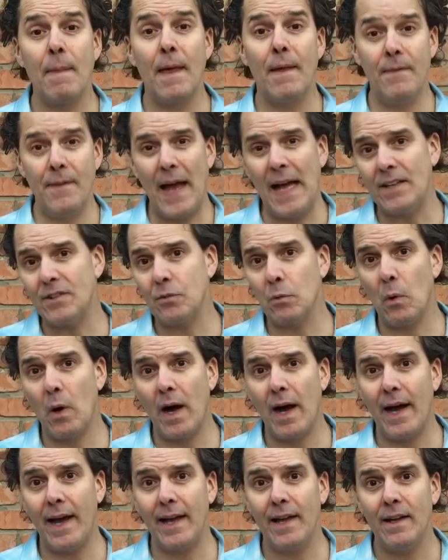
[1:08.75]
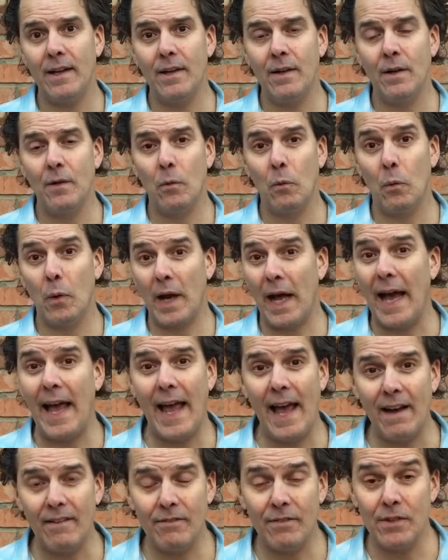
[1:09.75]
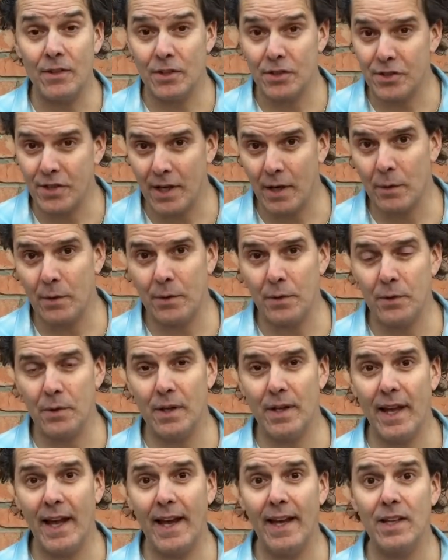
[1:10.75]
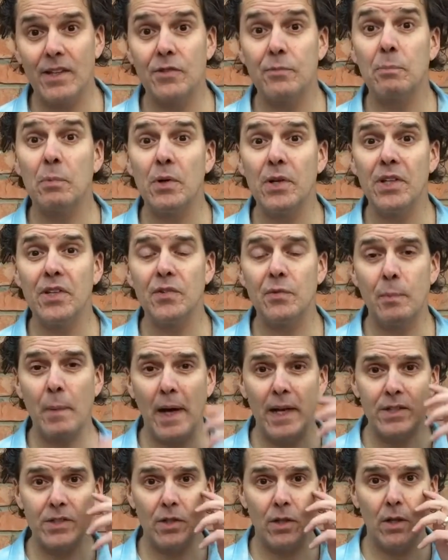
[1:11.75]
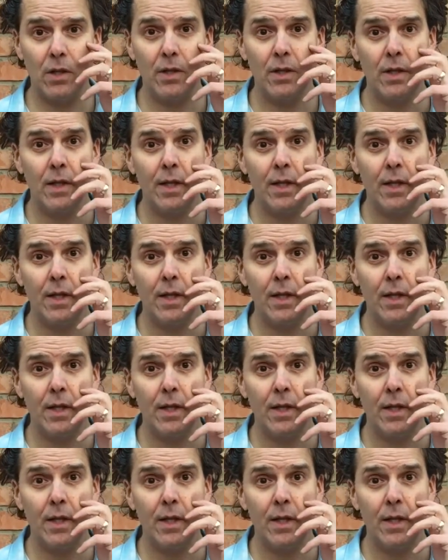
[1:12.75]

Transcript: And that's why what I have to share with you today is pretty special.